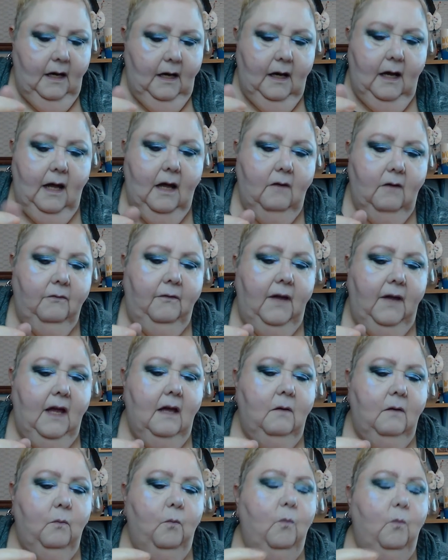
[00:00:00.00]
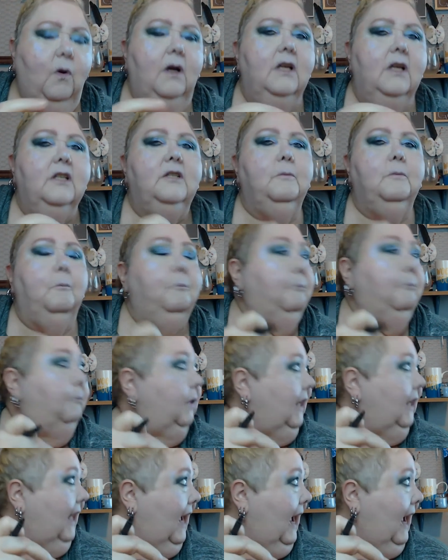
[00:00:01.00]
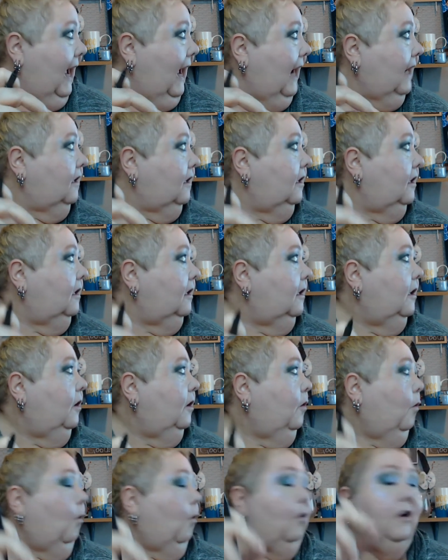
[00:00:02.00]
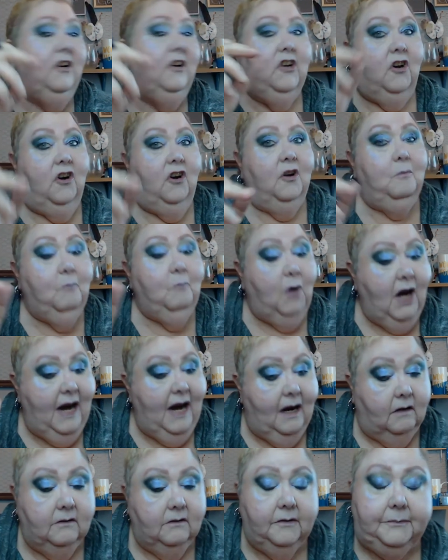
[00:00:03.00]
if it was black or dark brown.